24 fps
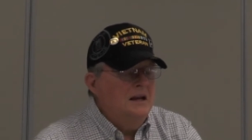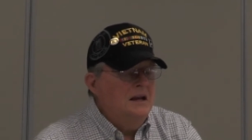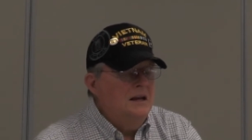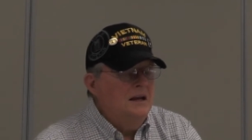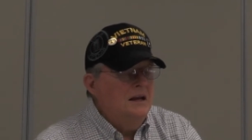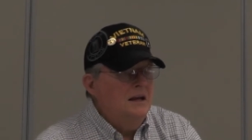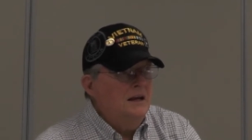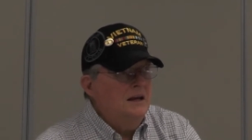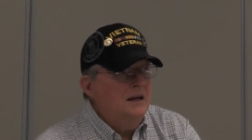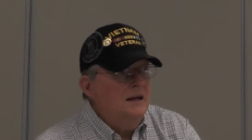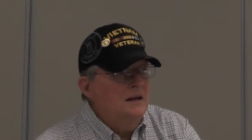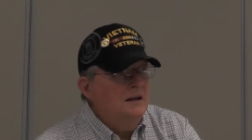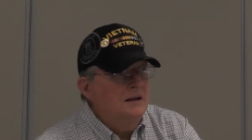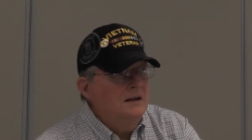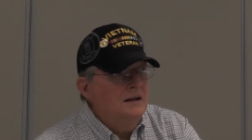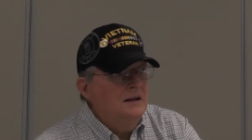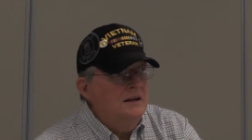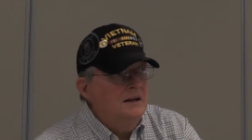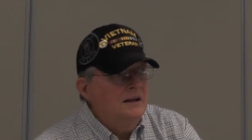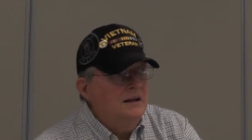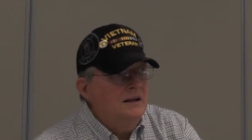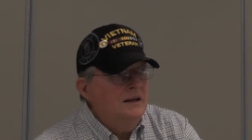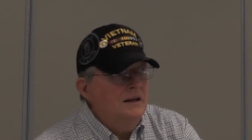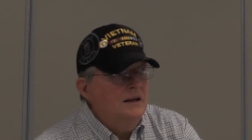and it
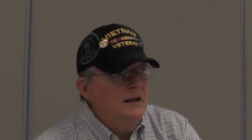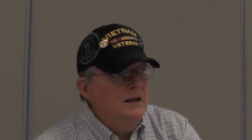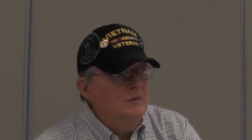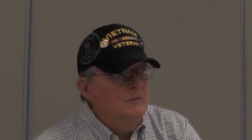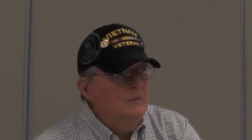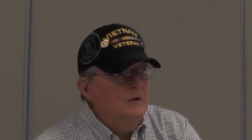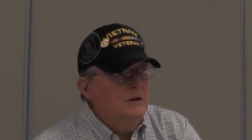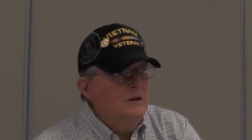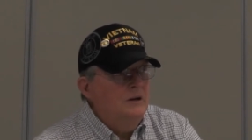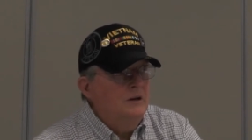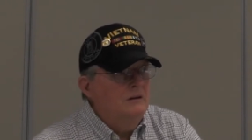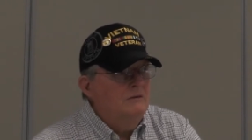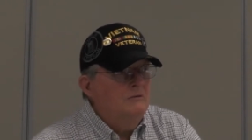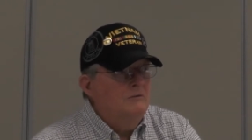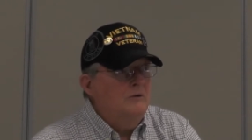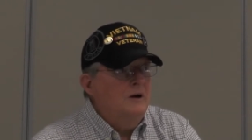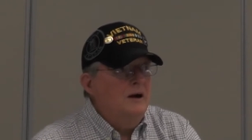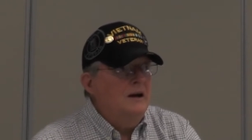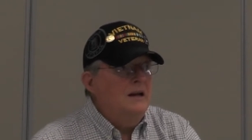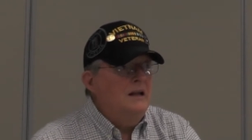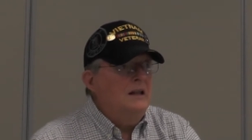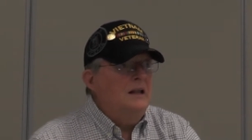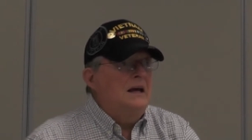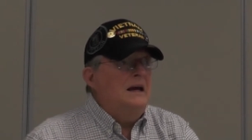hit him in the
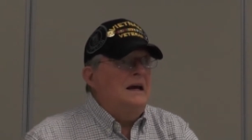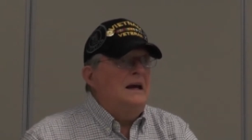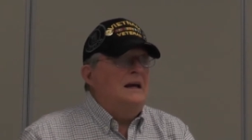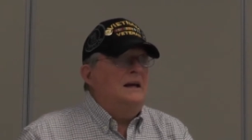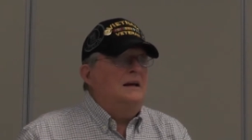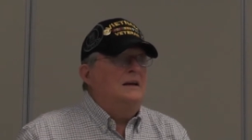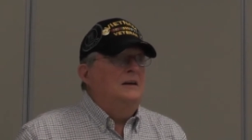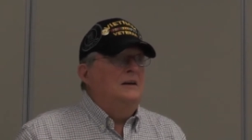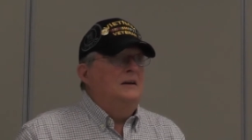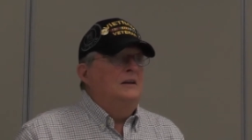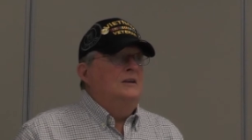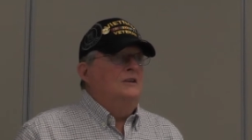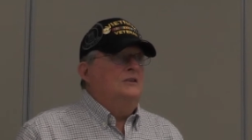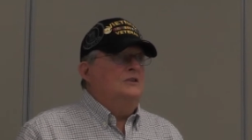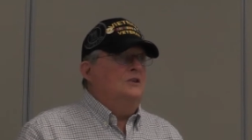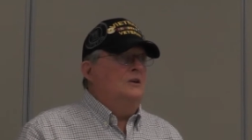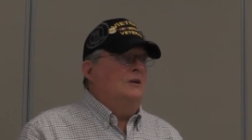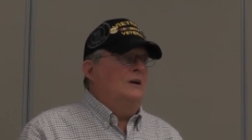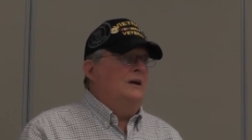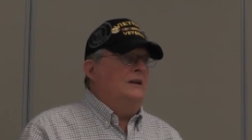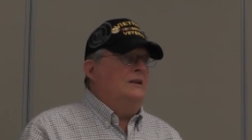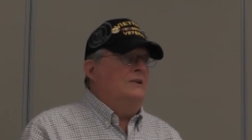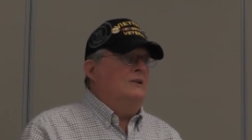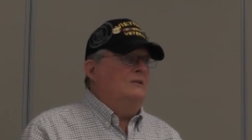right leg,
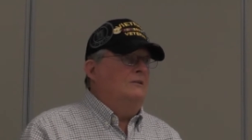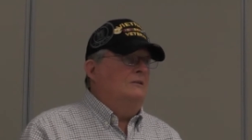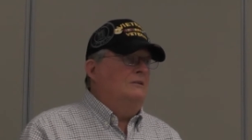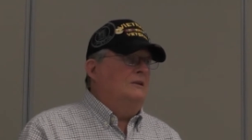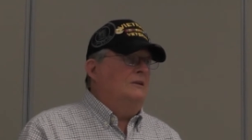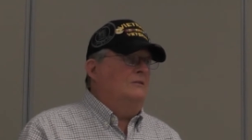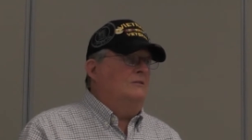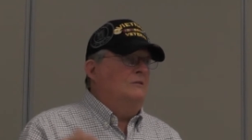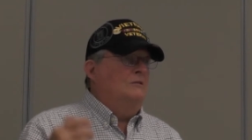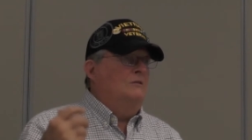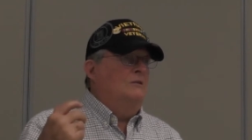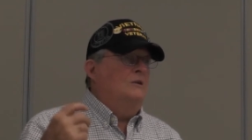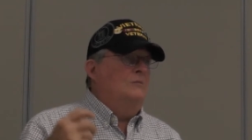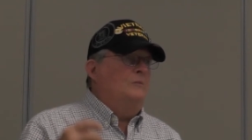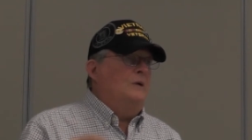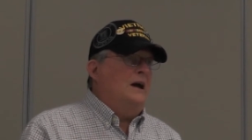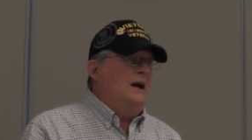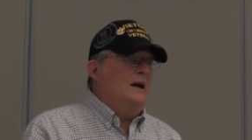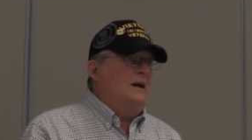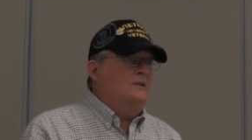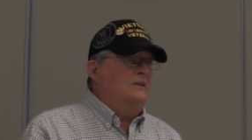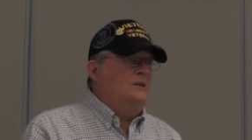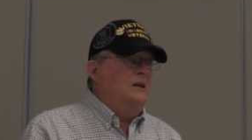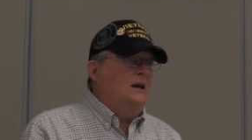So I told the crew in the
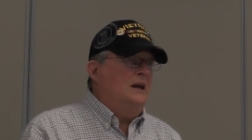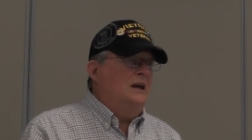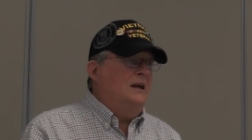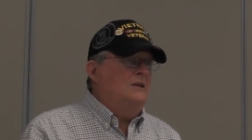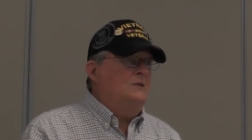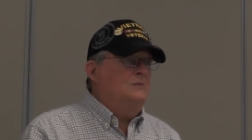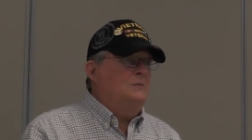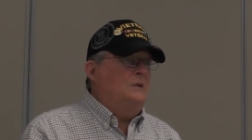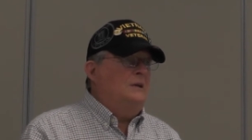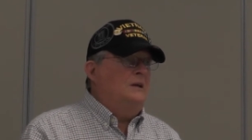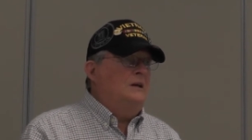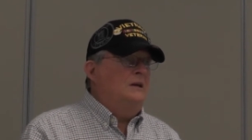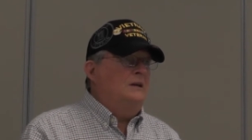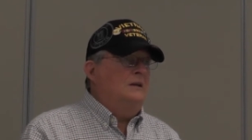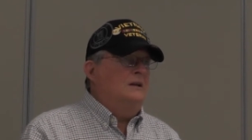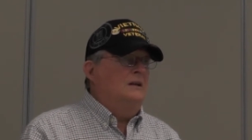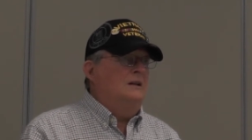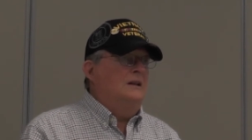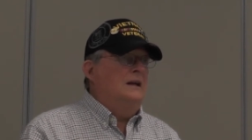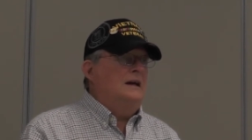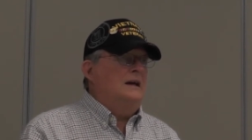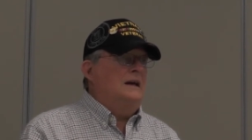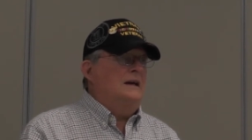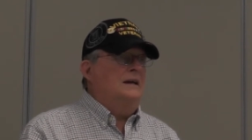back, I said, hey, he's been hit in the
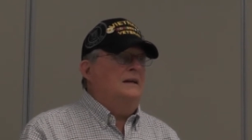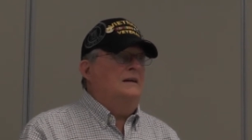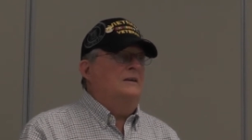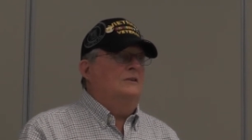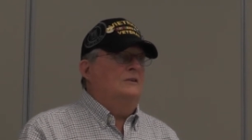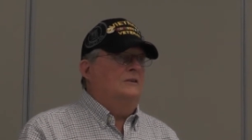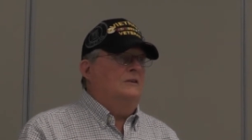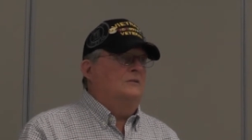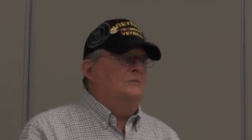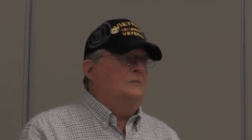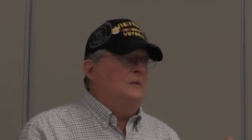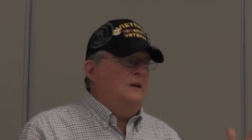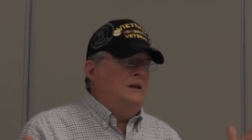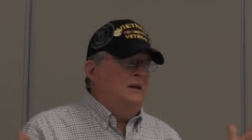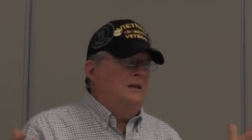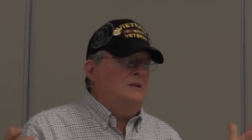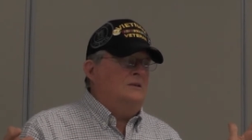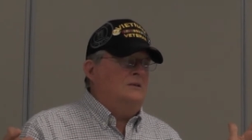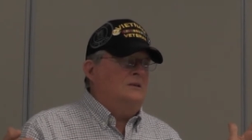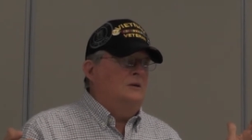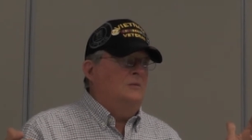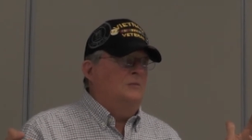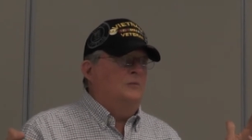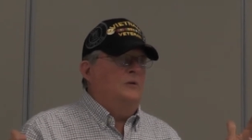leg, or he's been
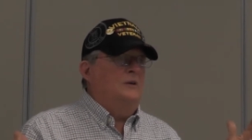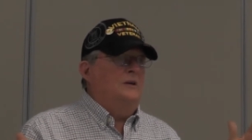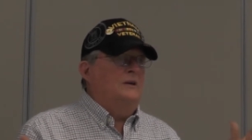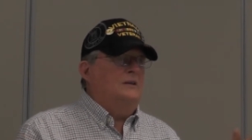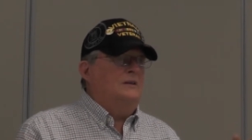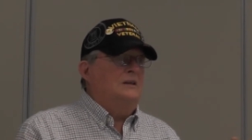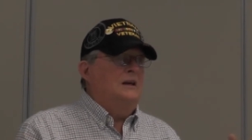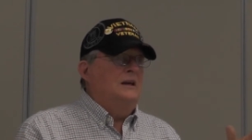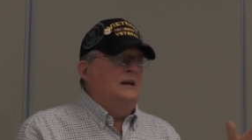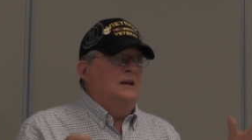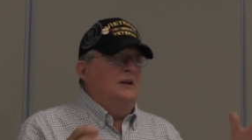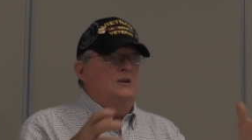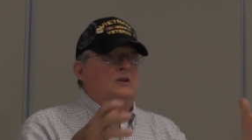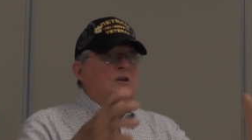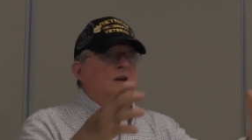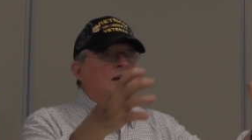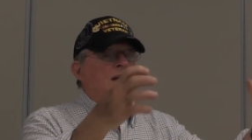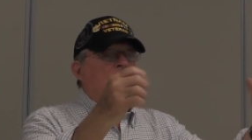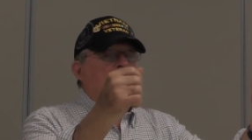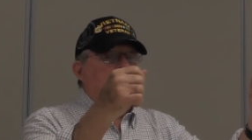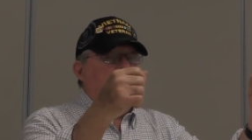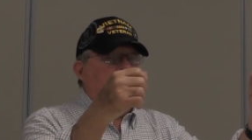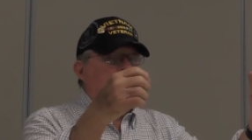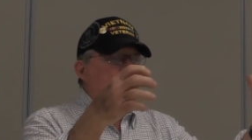hit someplace. And
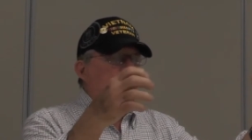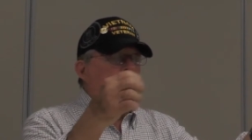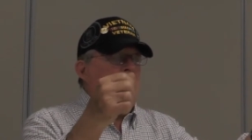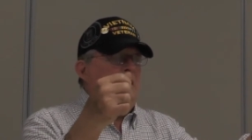they had 2